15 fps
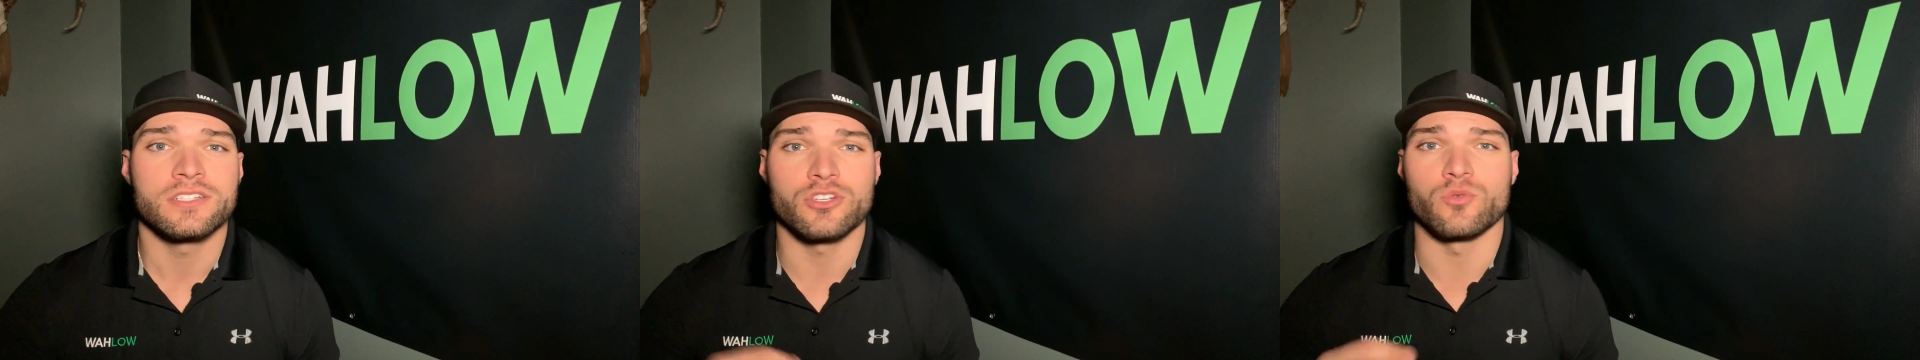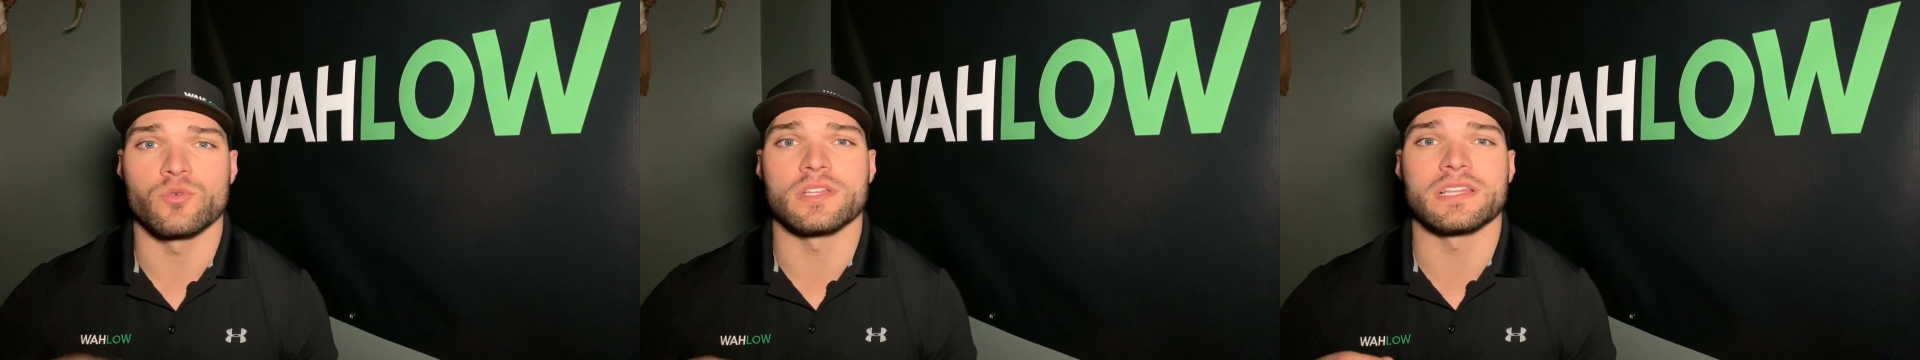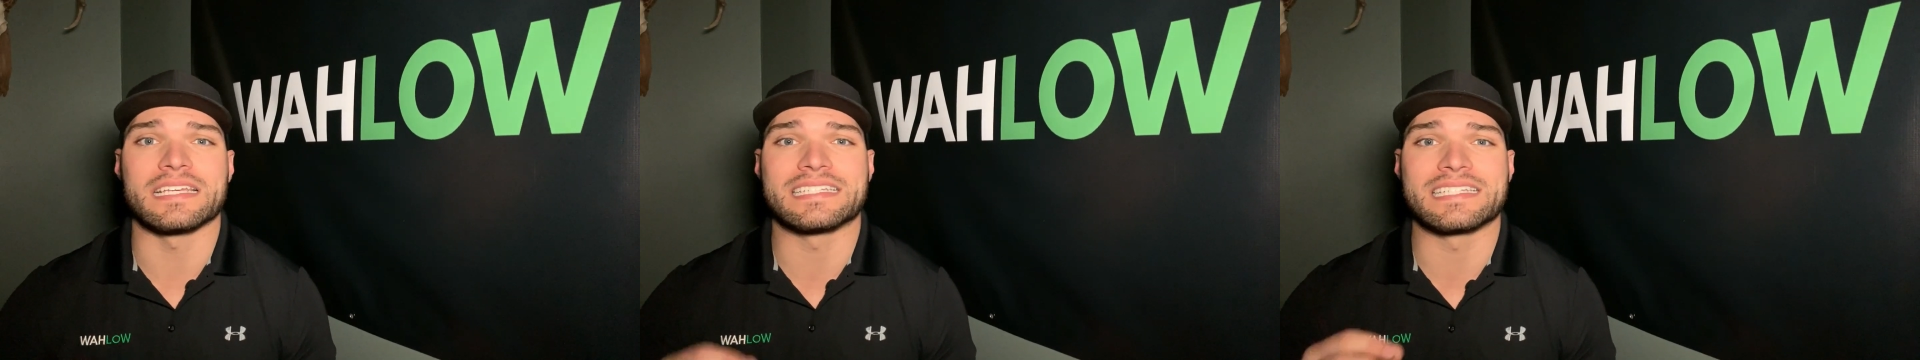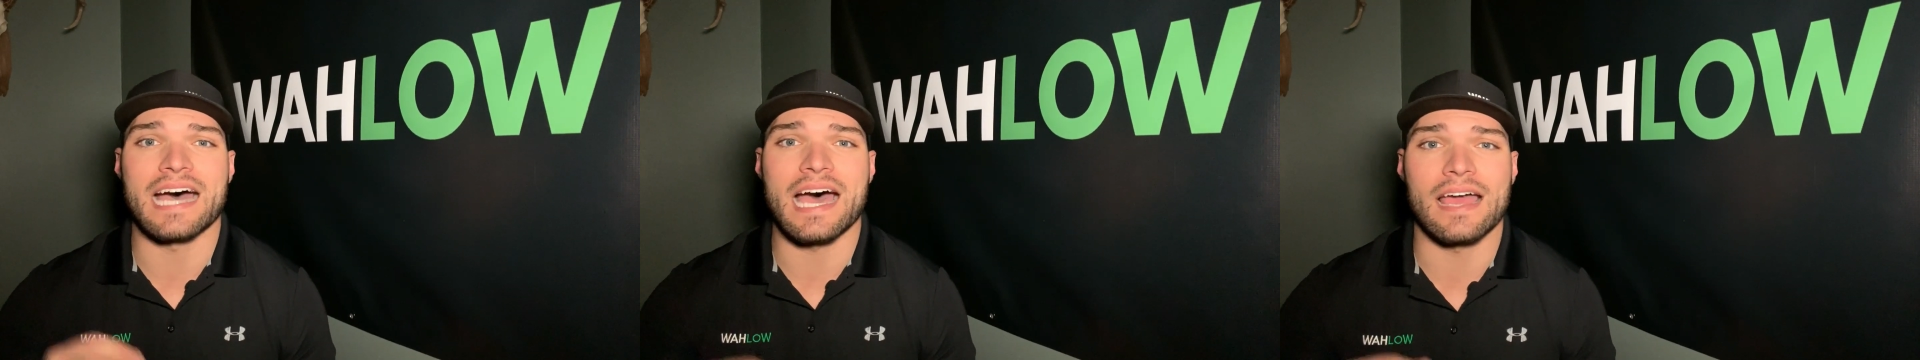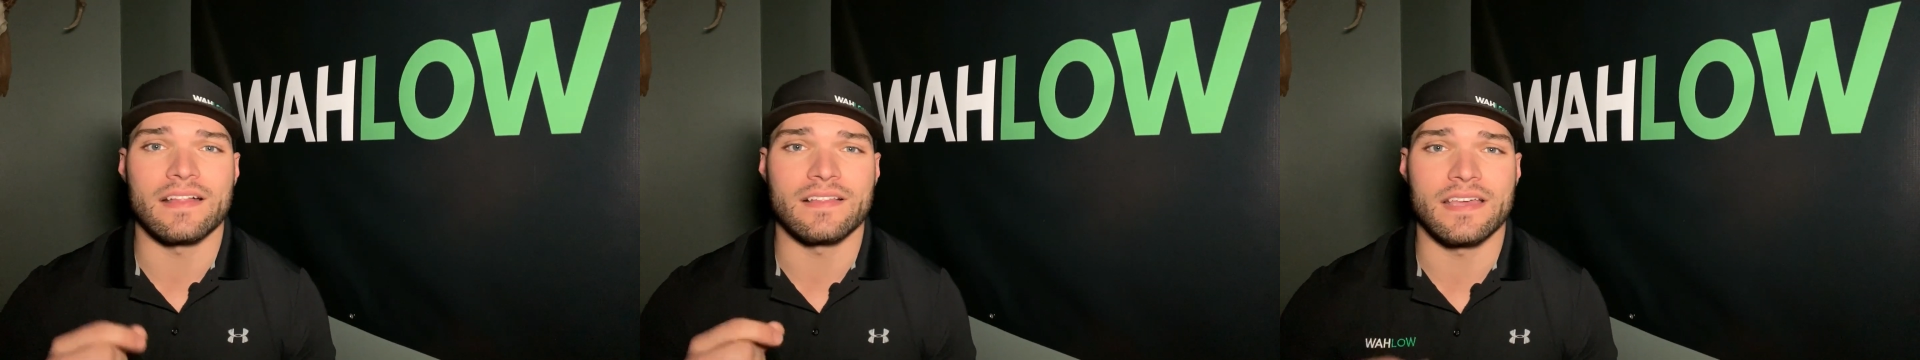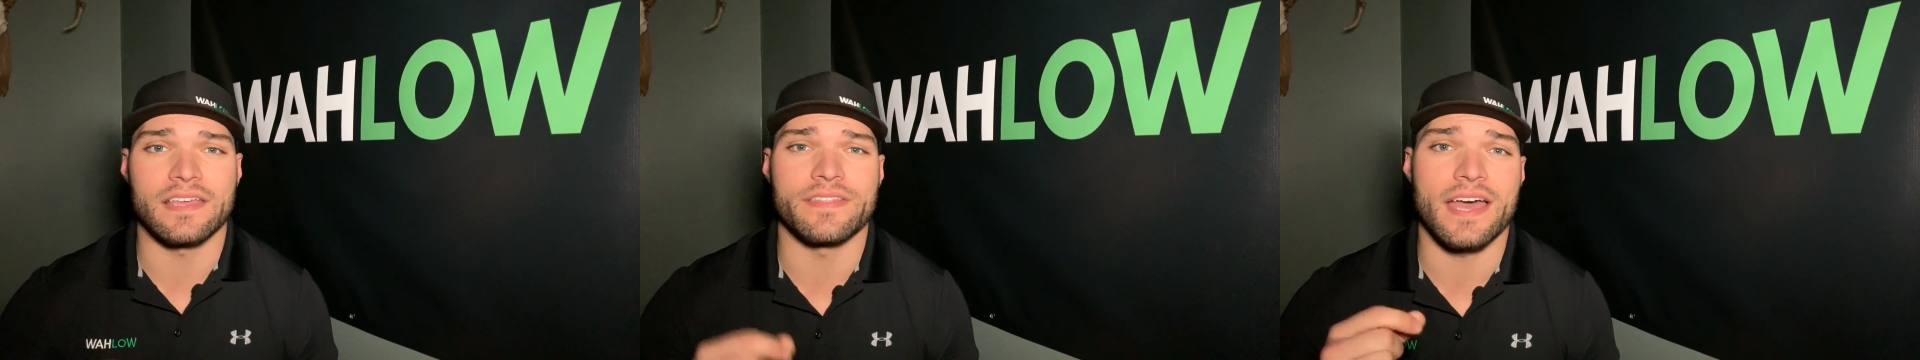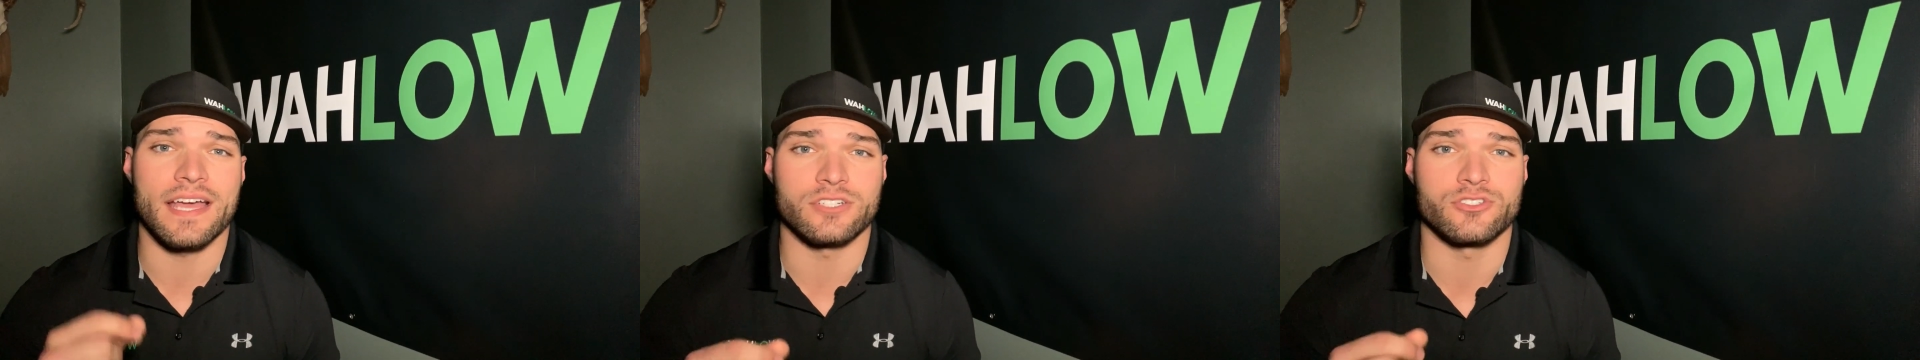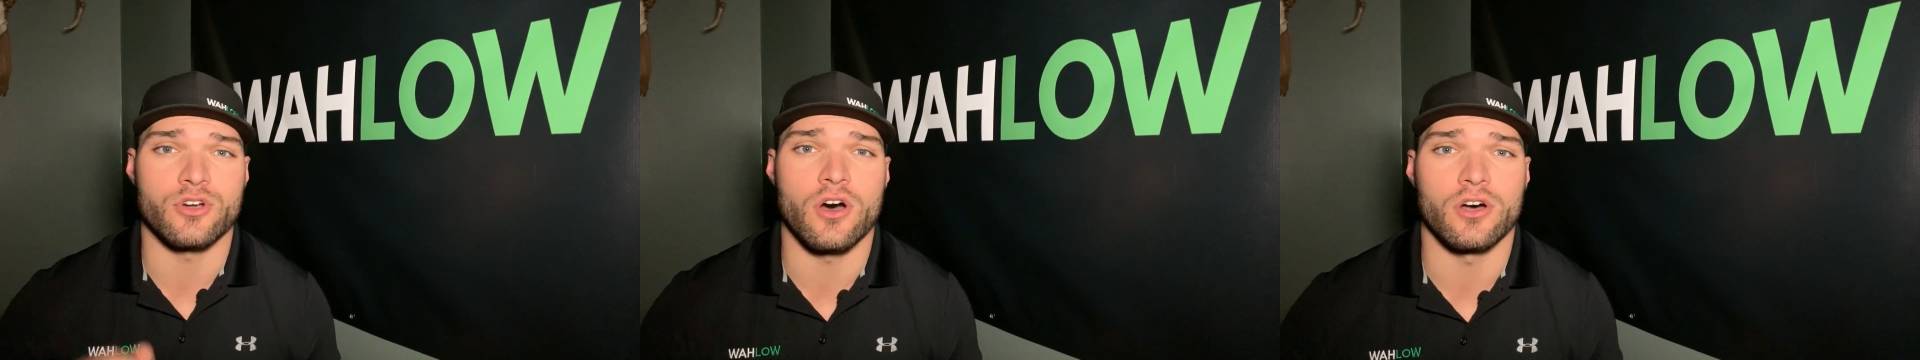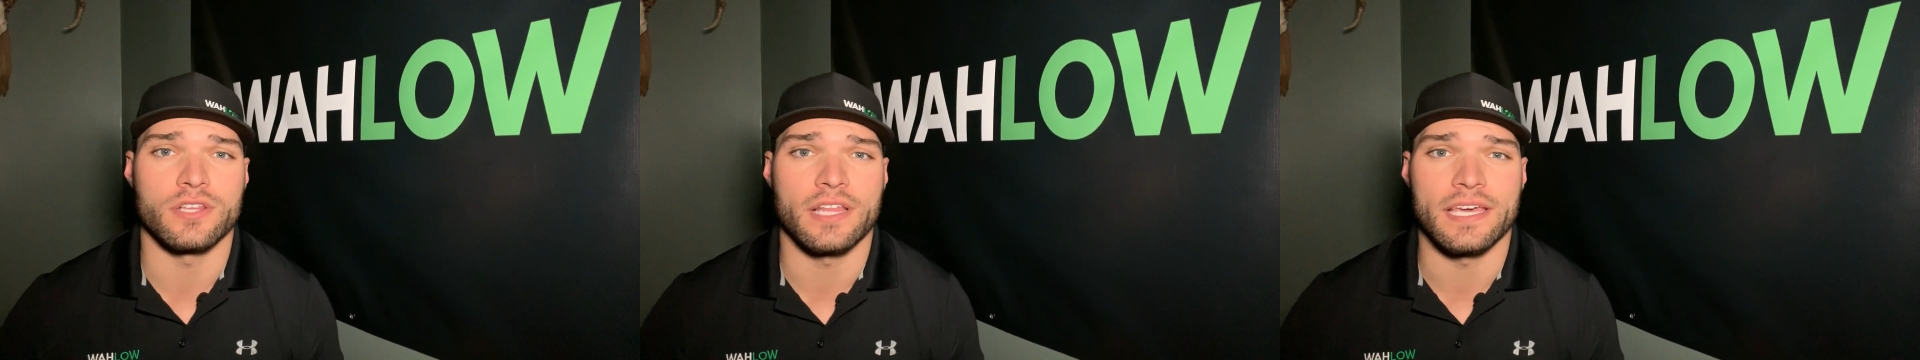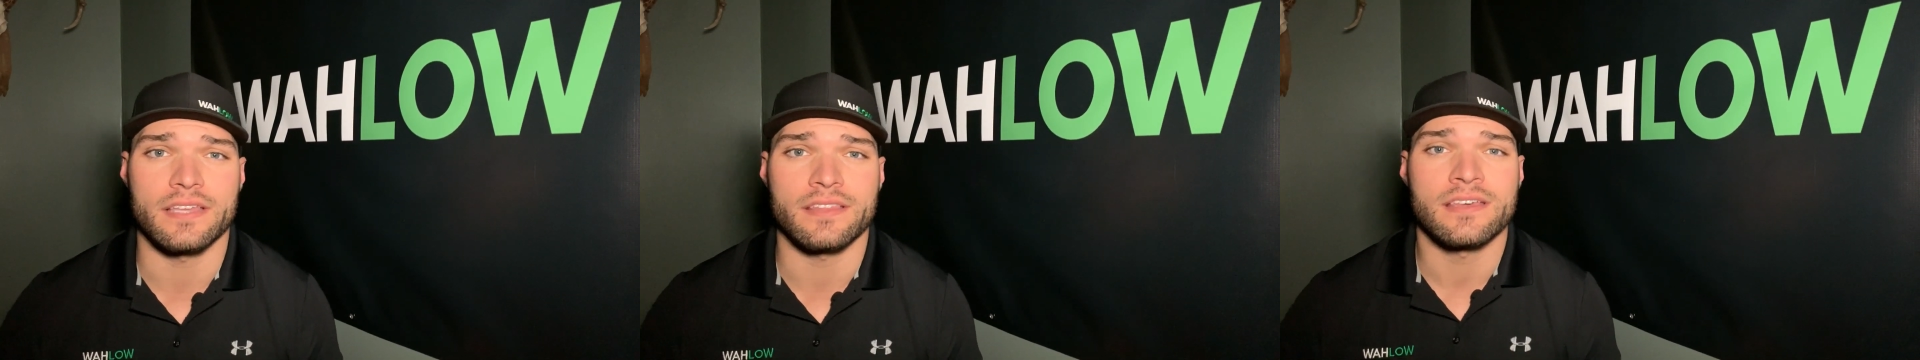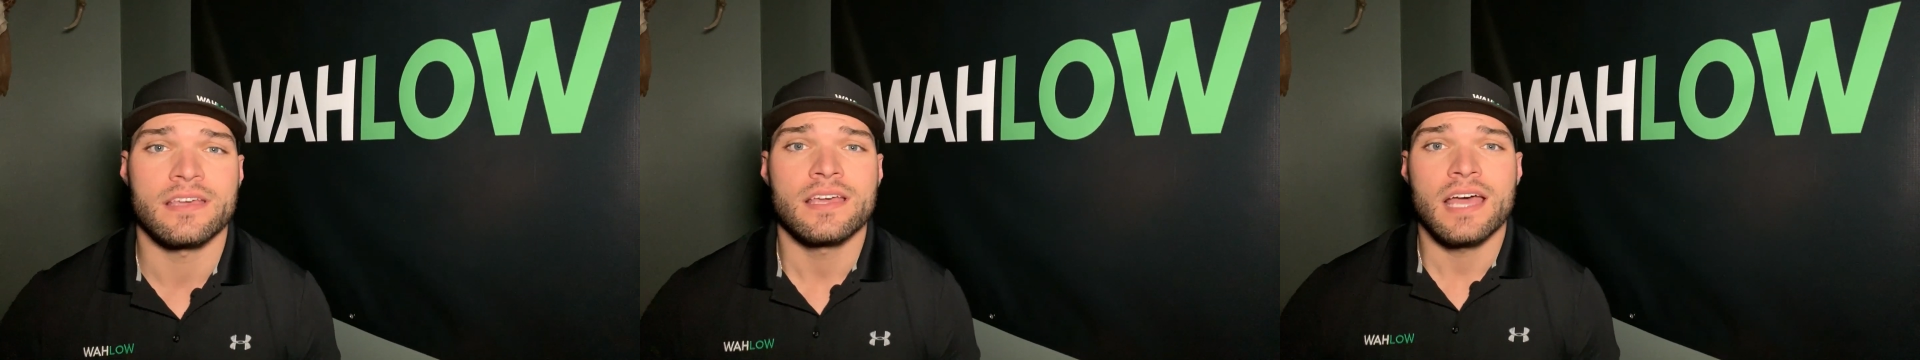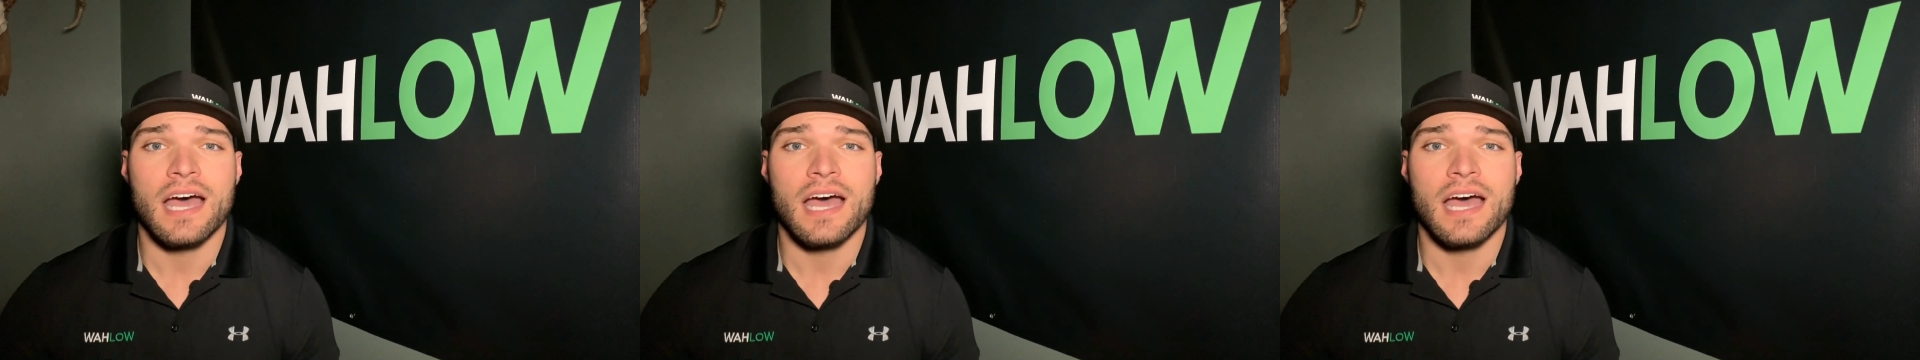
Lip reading: to really dial in that draw length.